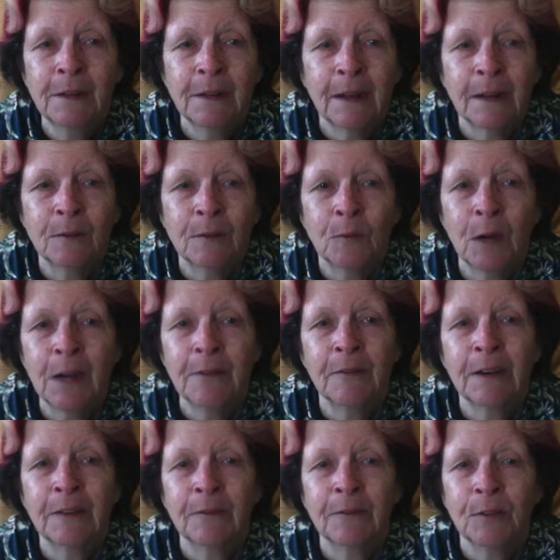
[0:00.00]

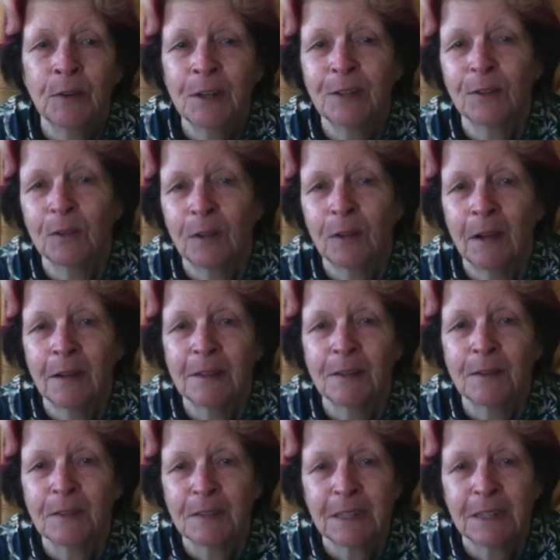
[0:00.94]
unwavering vertical
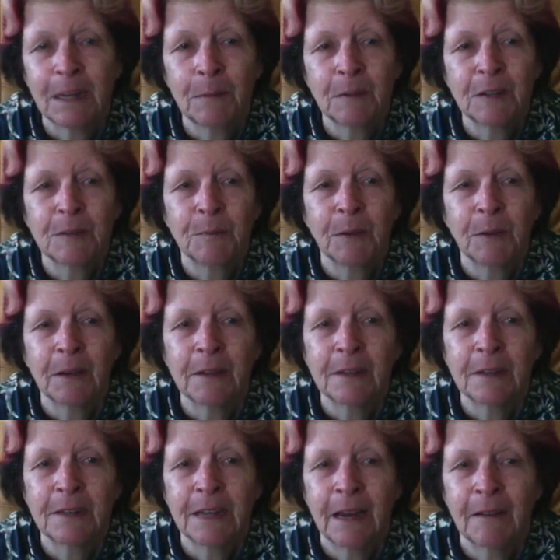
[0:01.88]
lines are established by the
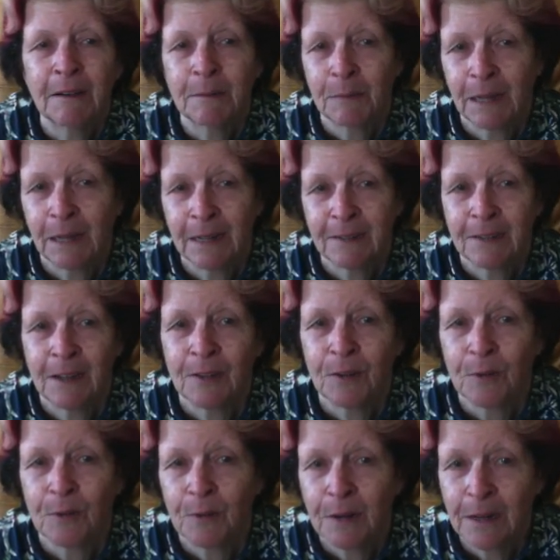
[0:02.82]
towering black
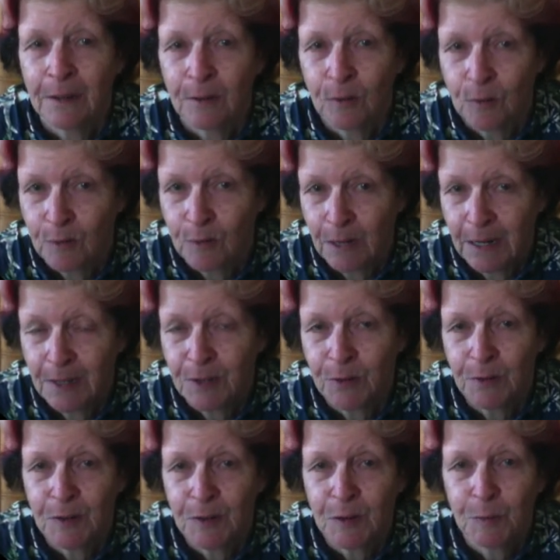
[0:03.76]
Xanthorrhoea or grass
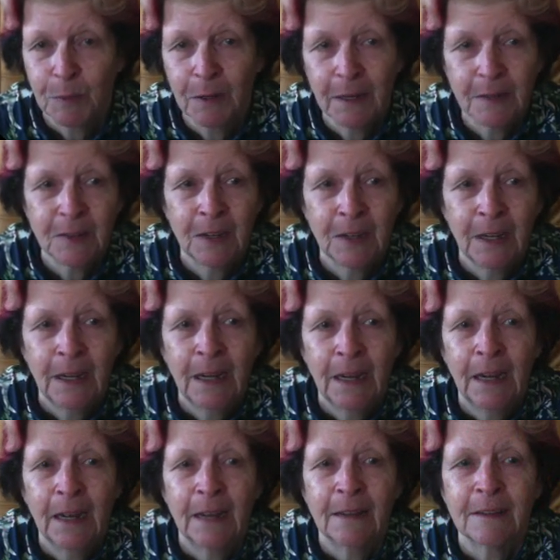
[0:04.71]
tree spikes
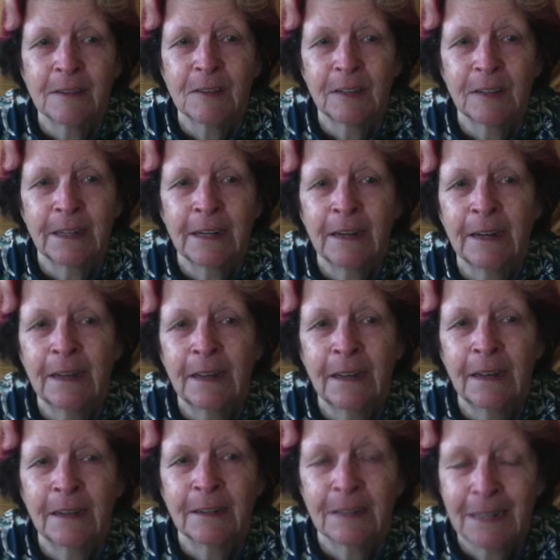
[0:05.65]
and the
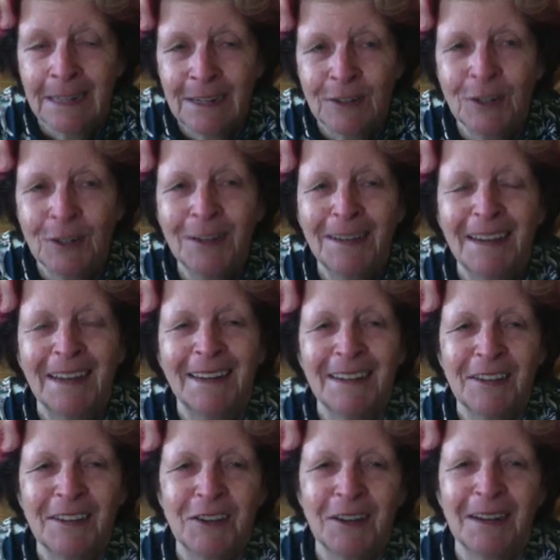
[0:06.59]
slender
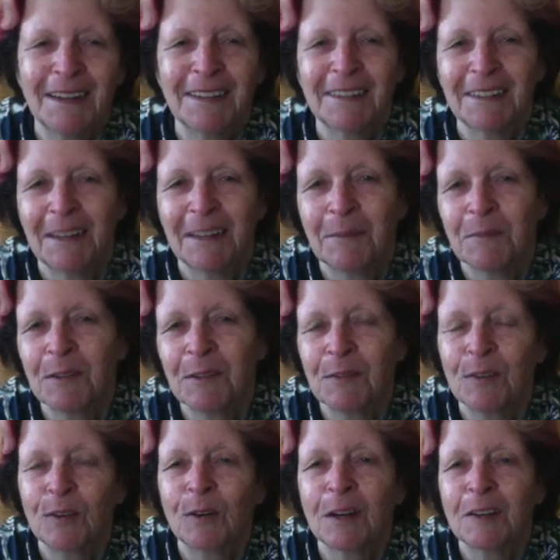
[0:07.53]
energetic stems of
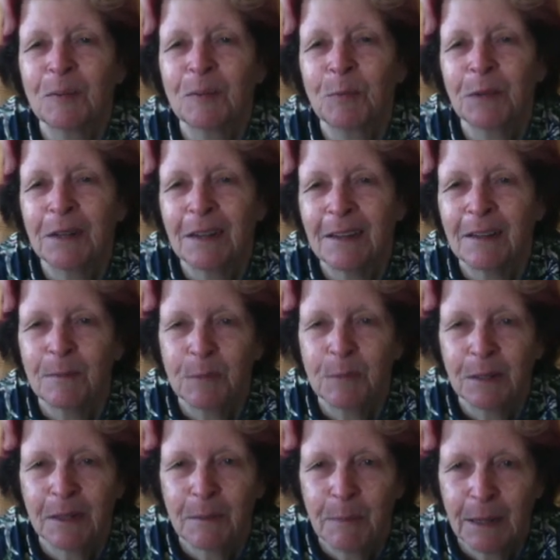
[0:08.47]
the Craspedia, the
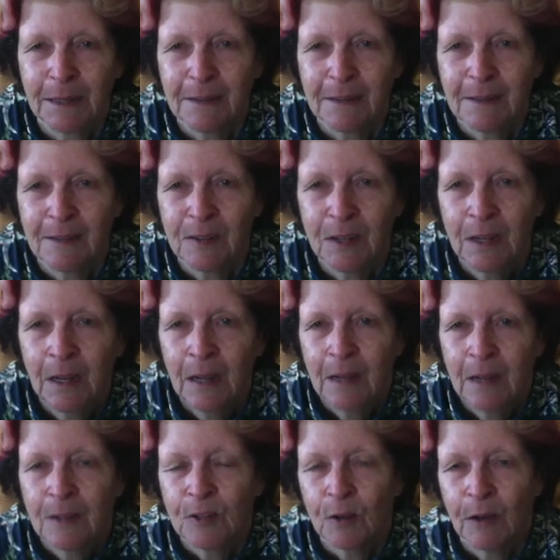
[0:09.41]
billy buttons.
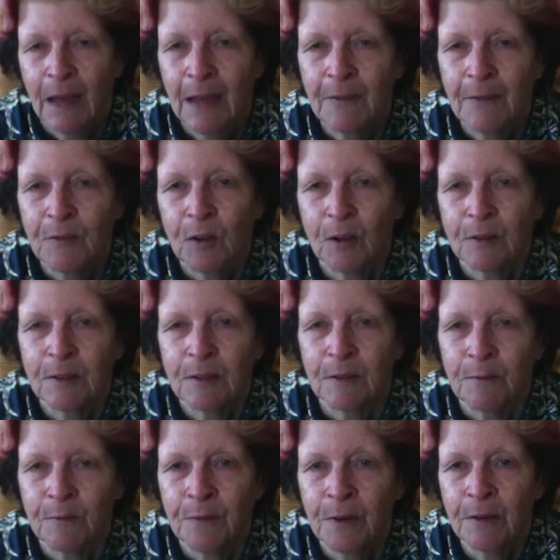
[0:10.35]
So I have got
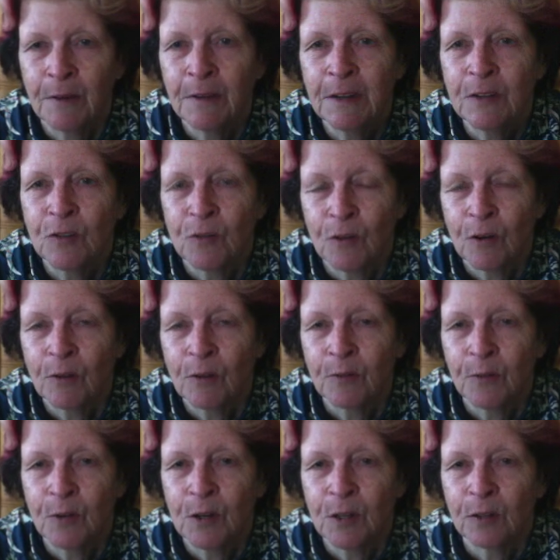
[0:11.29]
some very strong
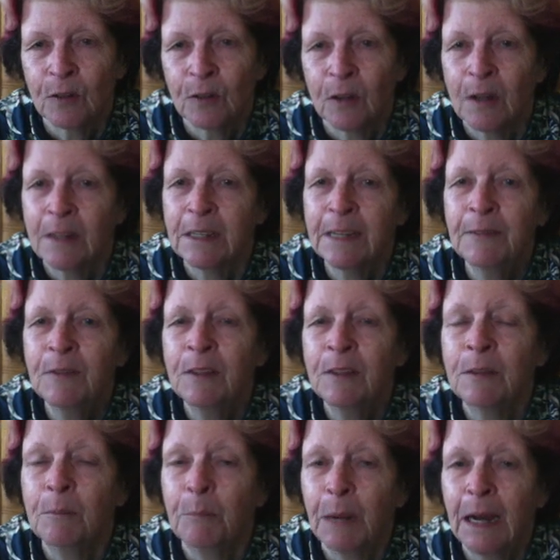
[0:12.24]
vertical lines.
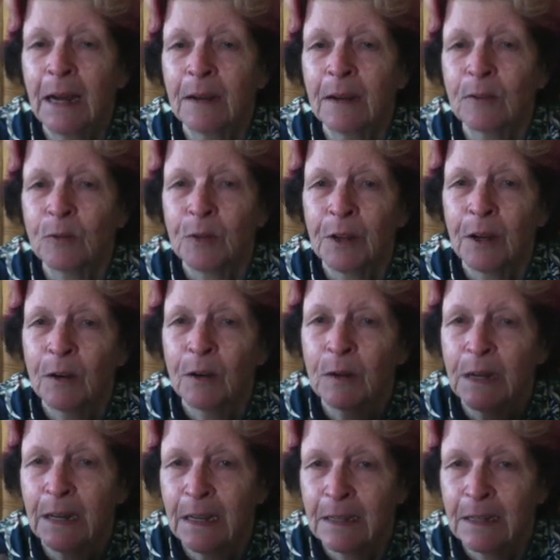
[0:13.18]
Even the bark, although
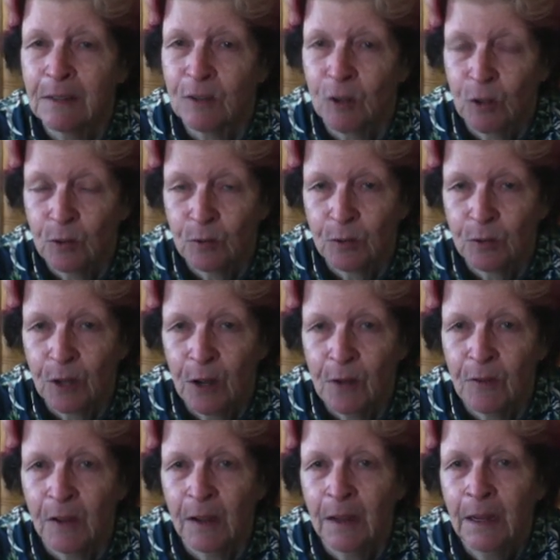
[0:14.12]
it is curled
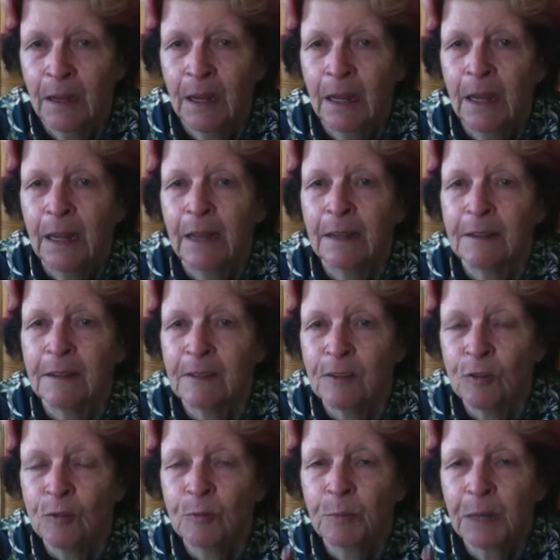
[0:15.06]
over, is
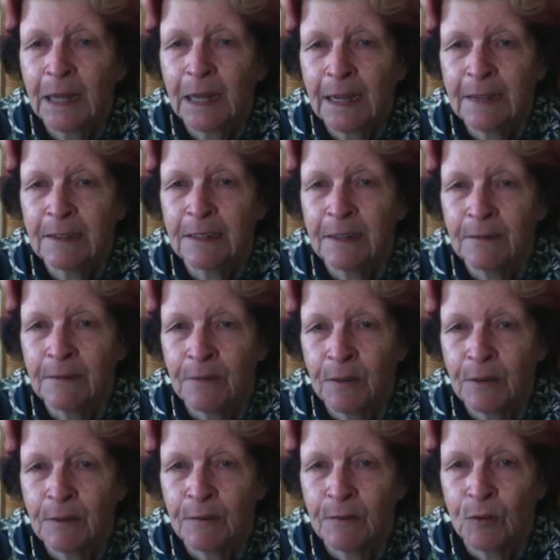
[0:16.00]
still placed in
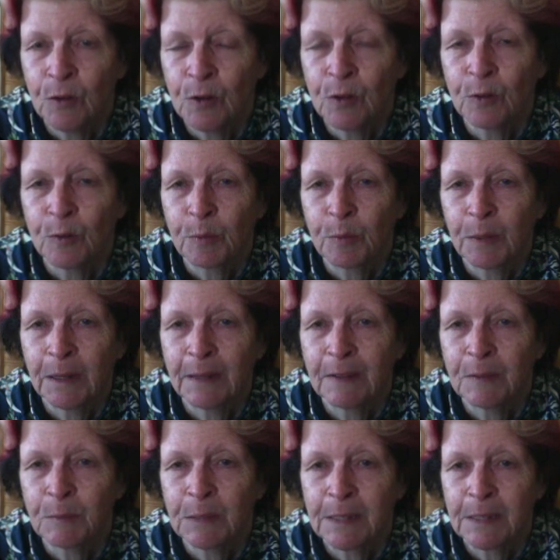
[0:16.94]
very vertical
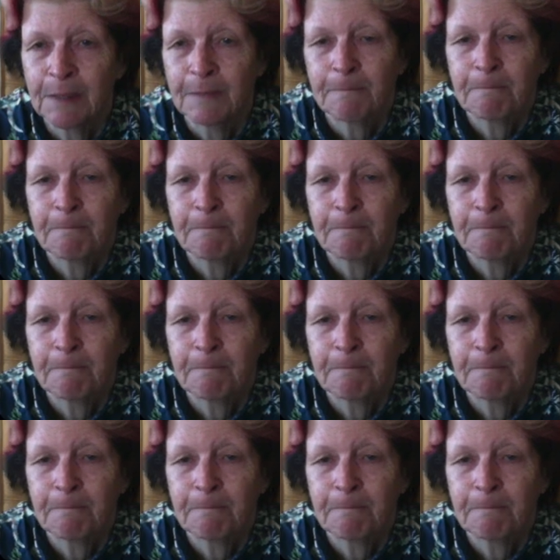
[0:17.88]
placements.